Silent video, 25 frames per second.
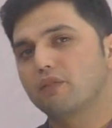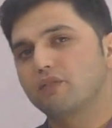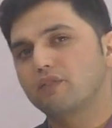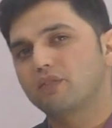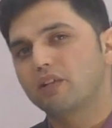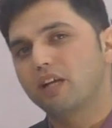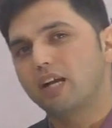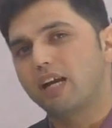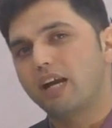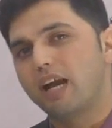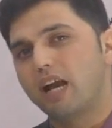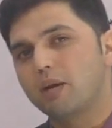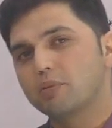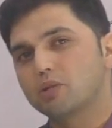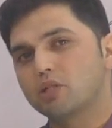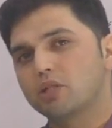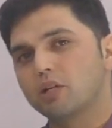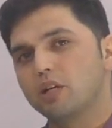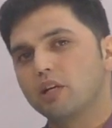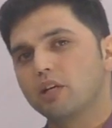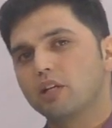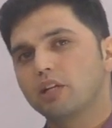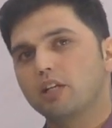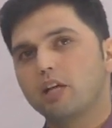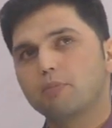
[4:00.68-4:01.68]
of their
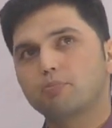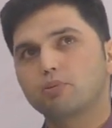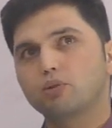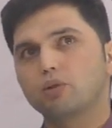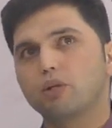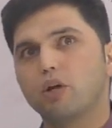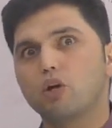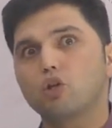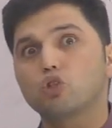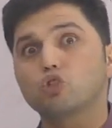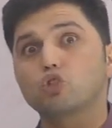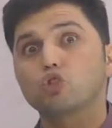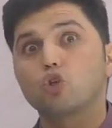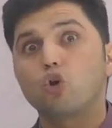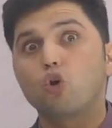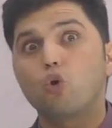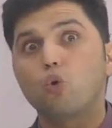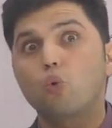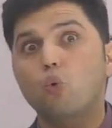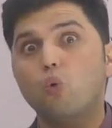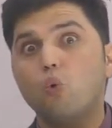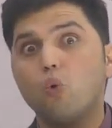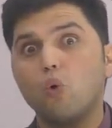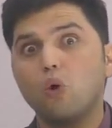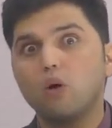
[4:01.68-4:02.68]
lips, they pronounce
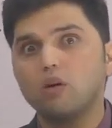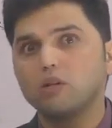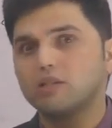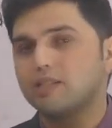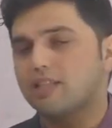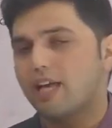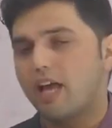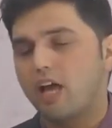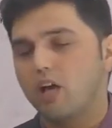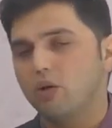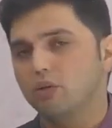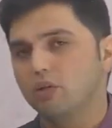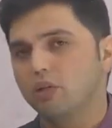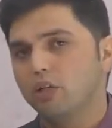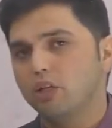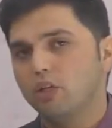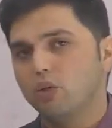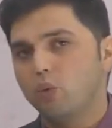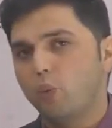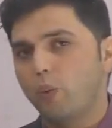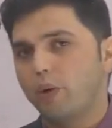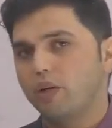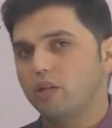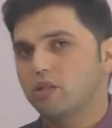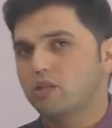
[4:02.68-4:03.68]
w sound,
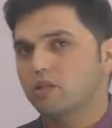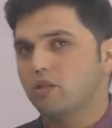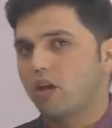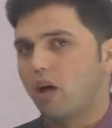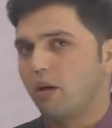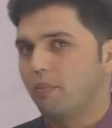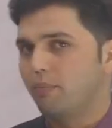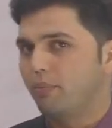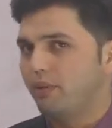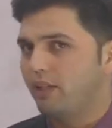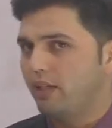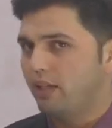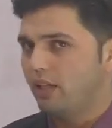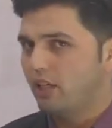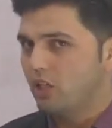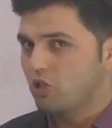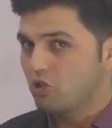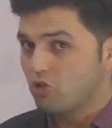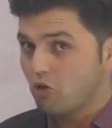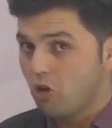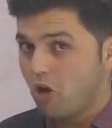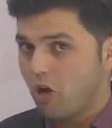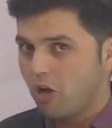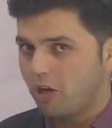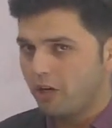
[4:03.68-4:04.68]
which is completely
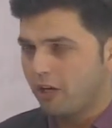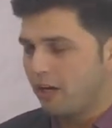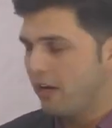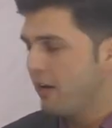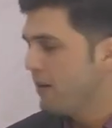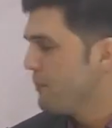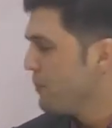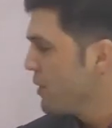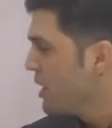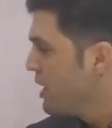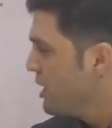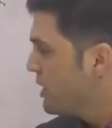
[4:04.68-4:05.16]
wrong.